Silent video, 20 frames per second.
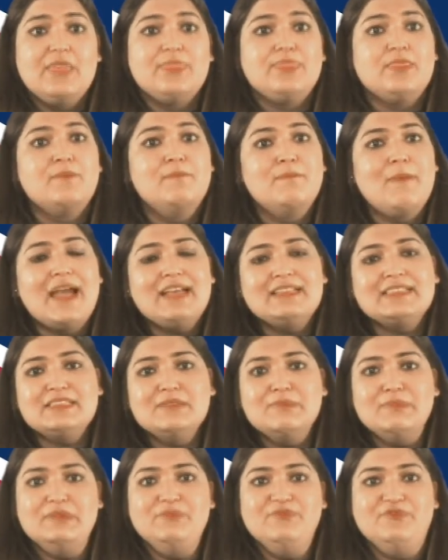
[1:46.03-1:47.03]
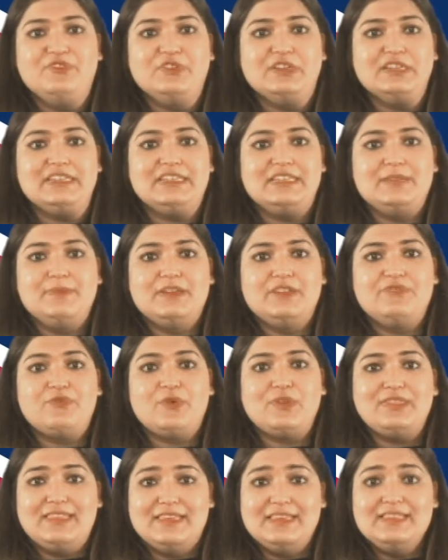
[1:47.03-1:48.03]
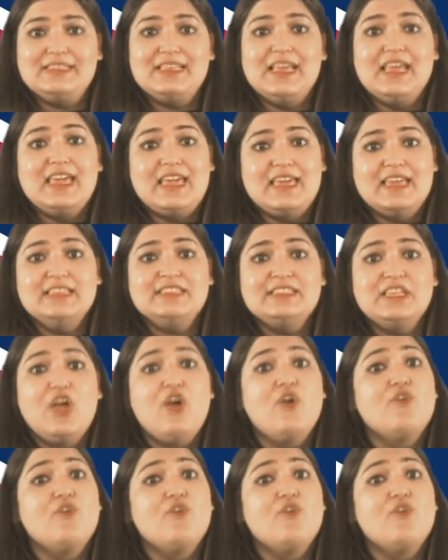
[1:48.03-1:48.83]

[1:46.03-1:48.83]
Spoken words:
The maximum word limit for this is